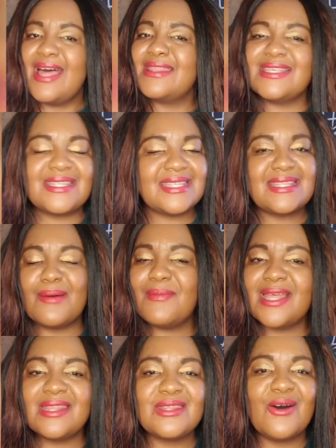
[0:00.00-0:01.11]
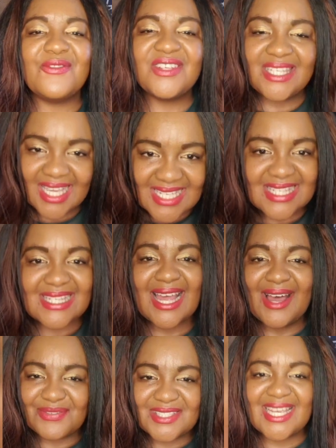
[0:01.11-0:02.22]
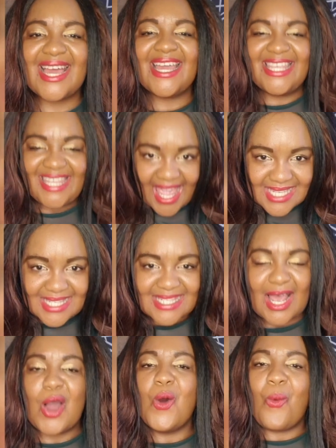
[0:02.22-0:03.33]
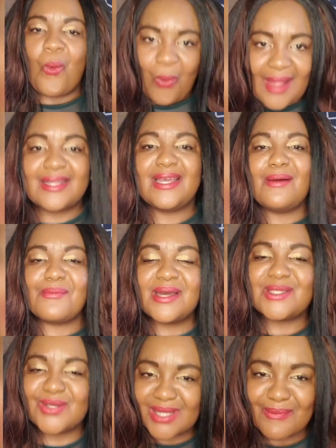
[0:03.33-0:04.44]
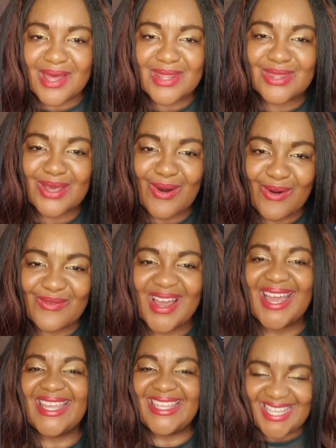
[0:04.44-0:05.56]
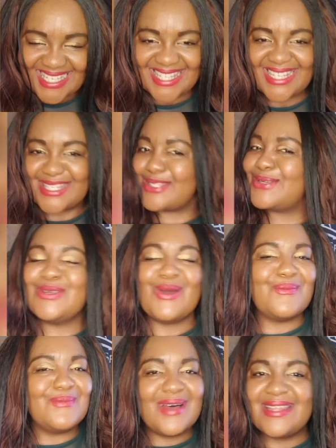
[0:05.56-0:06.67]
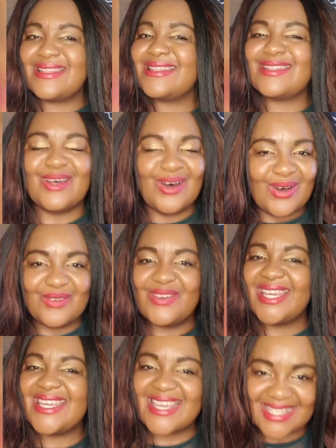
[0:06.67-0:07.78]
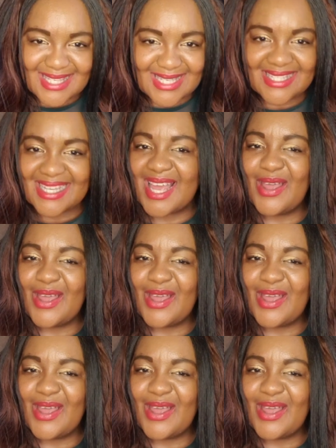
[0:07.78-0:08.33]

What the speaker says: This is the month of yes after yes. Welcome to the month of yeses, to your month of yeses.